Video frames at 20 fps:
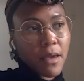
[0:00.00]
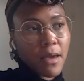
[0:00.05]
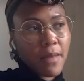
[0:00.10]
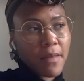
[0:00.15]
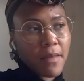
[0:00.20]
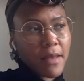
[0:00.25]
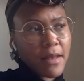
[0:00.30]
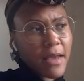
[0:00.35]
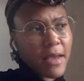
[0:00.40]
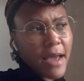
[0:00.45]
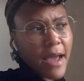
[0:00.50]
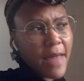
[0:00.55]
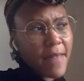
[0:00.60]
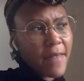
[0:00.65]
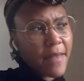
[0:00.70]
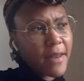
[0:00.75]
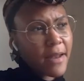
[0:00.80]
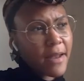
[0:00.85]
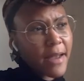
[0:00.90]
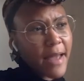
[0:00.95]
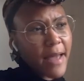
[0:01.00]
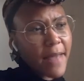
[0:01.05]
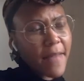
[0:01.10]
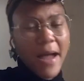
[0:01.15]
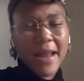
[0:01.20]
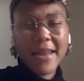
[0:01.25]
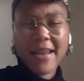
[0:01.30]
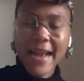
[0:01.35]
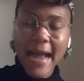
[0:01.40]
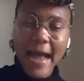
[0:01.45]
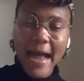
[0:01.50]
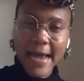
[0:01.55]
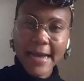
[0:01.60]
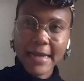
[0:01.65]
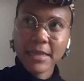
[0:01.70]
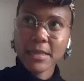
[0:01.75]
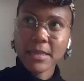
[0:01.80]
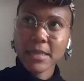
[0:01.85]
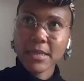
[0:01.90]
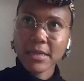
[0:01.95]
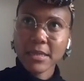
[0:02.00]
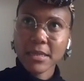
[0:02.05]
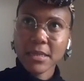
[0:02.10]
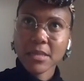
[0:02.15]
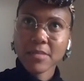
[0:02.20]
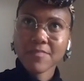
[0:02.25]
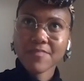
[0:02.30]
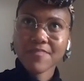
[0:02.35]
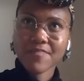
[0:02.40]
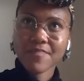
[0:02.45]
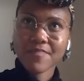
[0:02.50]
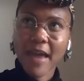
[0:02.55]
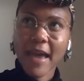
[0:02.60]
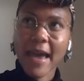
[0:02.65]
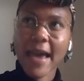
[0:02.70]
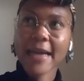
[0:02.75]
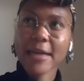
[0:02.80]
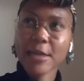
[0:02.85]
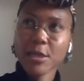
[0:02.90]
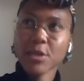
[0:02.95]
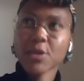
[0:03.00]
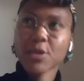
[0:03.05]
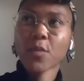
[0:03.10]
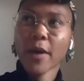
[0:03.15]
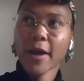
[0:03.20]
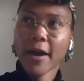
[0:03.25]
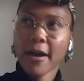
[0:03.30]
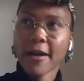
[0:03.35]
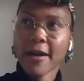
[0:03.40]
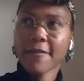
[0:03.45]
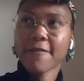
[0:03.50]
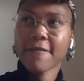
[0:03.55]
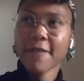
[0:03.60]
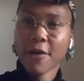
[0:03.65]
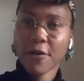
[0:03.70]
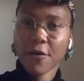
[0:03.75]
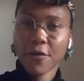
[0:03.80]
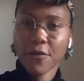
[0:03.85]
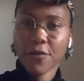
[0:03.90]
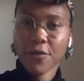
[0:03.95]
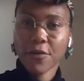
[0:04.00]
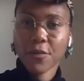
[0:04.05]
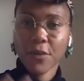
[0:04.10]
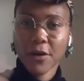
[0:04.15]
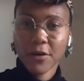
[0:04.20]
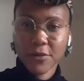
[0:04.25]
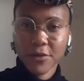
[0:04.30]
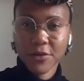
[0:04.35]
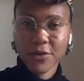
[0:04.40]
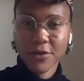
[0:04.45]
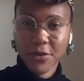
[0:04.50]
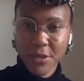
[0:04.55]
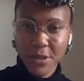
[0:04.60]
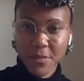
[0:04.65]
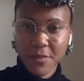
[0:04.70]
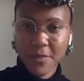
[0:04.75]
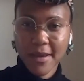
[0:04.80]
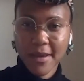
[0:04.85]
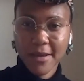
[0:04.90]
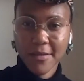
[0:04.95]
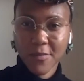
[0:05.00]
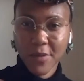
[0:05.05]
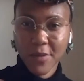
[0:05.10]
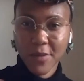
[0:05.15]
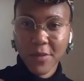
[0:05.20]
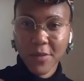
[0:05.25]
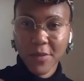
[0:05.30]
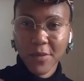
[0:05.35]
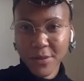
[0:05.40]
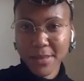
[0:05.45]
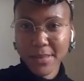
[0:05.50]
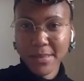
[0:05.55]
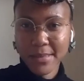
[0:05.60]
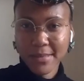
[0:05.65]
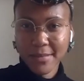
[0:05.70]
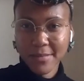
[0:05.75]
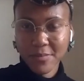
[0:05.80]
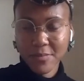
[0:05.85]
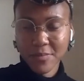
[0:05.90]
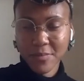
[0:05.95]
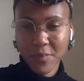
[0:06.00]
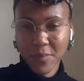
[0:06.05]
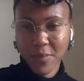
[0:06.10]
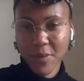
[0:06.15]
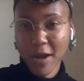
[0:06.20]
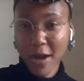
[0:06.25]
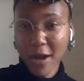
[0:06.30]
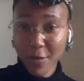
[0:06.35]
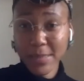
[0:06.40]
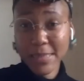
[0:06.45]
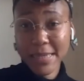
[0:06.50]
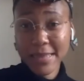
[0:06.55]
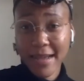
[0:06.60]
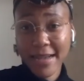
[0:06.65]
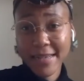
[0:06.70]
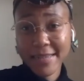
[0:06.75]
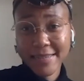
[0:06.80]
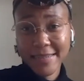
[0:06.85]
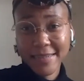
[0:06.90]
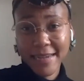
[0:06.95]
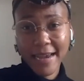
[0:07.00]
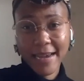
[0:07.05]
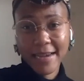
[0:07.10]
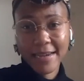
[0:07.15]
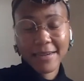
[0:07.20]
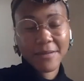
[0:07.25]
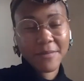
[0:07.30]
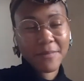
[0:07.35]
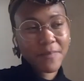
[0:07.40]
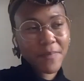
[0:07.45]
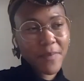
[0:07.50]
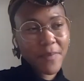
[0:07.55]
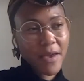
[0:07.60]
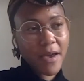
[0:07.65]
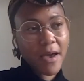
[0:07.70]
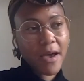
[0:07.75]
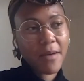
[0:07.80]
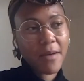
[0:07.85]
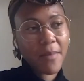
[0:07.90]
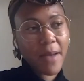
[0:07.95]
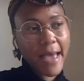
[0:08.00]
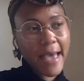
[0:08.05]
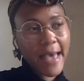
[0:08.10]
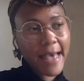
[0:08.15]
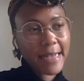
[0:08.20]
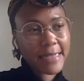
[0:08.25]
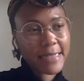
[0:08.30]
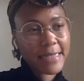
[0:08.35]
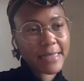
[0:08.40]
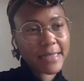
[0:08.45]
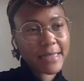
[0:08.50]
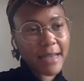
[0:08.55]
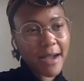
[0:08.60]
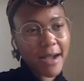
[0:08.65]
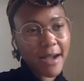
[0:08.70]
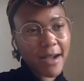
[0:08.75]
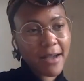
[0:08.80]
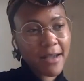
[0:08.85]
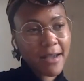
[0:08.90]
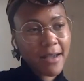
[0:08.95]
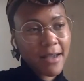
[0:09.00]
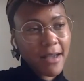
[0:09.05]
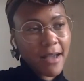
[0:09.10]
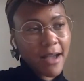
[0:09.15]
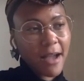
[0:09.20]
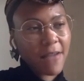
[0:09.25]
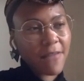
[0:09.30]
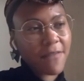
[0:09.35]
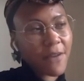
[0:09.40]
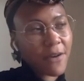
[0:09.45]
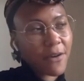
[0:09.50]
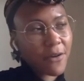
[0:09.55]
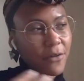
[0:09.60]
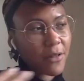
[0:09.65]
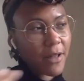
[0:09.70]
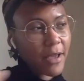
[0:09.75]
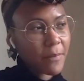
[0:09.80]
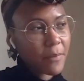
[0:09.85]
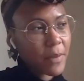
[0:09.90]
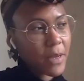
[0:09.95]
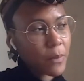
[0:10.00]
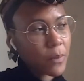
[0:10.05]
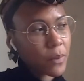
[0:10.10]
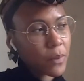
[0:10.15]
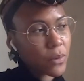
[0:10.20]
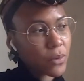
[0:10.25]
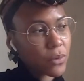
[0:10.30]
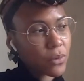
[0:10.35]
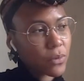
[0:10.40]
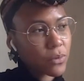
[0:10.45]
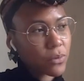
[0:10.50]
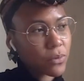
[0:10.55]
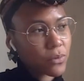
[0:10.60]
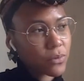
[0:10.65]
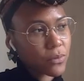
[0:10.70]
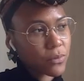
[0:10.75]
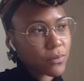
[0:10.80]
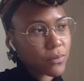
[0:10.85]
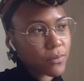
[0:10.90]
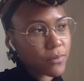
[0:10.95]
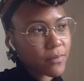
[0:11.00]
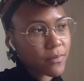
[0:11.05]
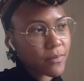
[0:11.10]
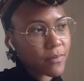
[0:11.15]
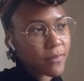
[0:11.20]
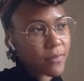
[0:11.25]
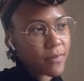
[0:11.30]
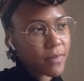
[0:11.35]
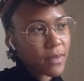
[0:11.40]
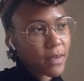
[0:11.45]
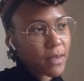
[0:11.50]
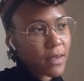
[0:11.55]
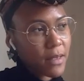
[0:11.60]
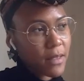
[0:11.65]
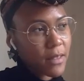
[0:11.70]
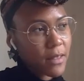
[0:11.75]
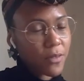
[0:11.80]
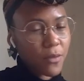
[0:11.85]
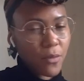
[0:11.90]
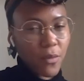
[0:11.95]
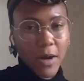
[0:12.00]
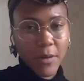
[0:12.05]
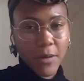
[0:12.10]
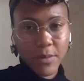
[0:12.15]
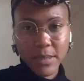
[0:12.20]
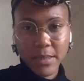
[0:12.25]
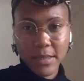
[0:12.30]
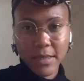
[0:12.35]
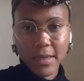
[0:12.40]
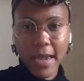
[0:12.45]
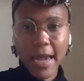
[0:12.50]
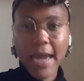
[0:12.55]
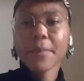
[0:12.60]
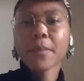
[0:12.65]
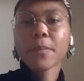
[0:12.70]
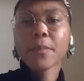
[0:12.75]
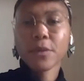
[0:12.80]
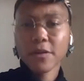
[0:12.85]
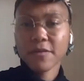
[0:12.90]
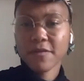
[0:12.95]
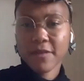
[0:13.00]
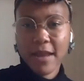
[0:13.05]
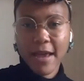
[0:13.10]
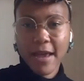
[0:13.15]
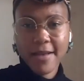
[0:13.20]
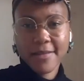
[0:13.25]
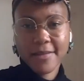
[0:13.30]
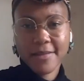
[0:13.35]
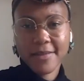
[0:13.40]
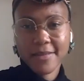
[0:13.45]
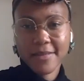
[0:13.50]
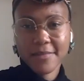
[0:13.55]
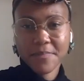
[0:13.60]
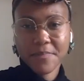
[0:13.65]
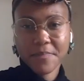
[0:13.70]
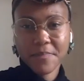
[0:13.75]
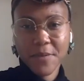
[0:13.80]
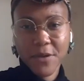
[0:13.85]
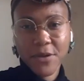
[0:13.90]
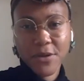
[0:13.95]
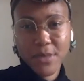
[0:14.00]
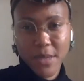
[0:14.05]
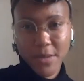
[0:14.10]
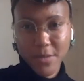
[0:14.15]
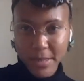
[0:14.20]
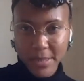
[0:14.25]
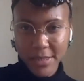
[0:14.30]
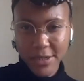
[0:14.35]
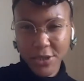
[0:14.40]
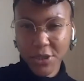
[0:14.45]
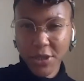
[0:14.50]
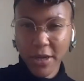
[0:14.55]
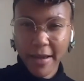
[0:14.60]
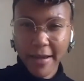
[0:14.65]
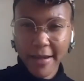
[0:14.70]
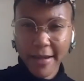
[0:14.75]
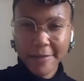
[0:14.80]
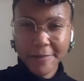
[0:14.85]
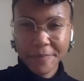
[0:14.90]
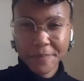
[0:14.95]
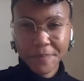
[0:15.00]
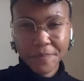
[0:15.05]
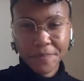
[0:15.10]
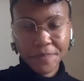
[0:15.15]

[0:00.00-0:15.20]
I hated the way I felt the world looked at me when I was in that state. I hated that. I felt like people thought I was capable of less because I was in a chair.